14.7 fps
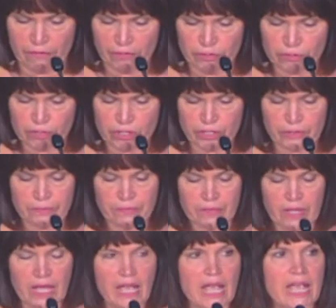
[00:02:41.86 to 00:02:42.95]
future.
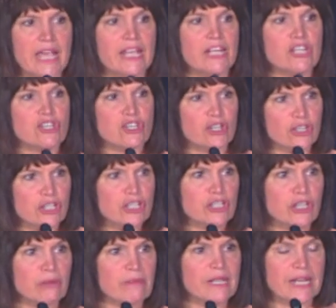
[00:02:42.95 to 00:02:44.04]
It is your
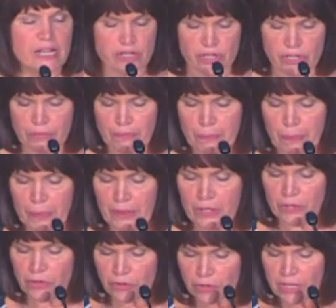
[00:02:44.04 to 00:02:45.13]
determination,
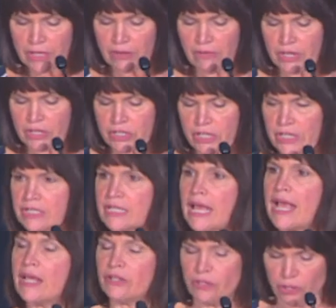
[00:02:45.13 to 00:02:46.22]
your innovations,
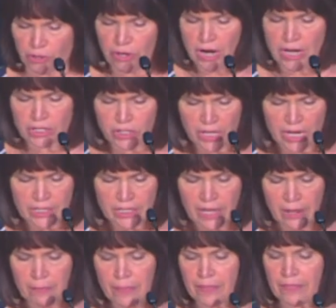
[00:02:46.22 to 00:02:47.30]
and your
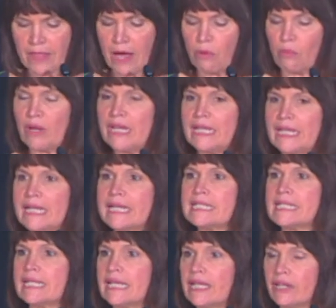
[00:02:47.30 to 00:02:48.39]
agenda that we need
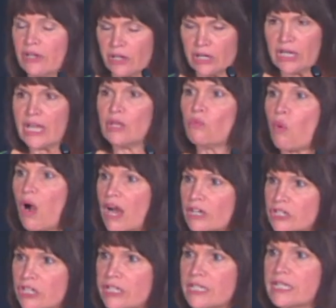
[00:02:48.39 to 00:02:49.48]
to hear in
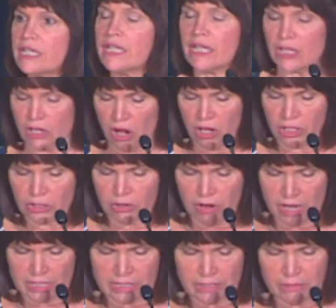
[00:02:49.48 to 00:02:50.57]
Washington and all
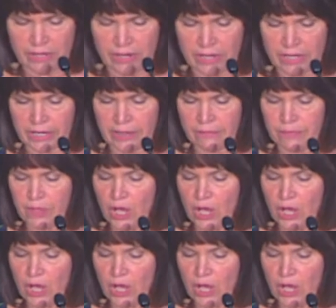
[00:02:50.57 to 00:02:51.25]
across America.